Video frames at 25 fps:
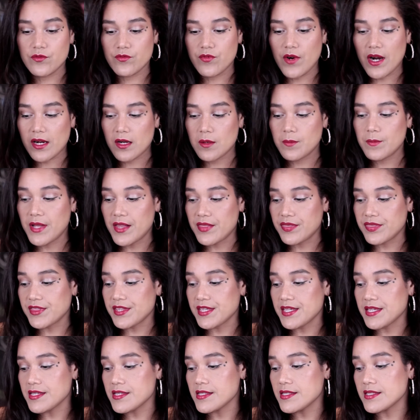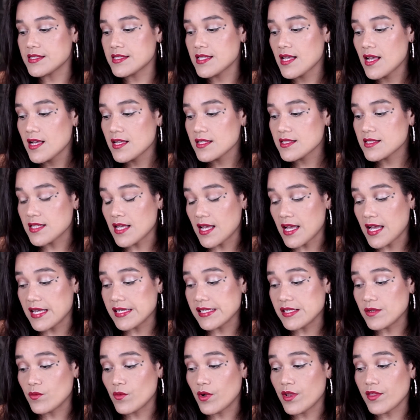recommend these to
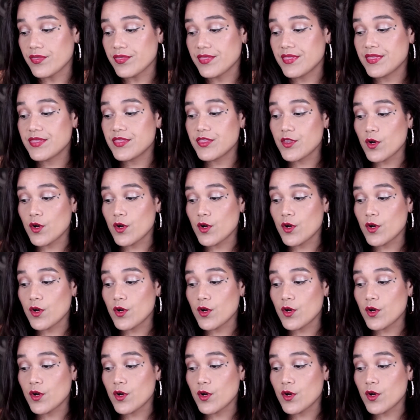anyone.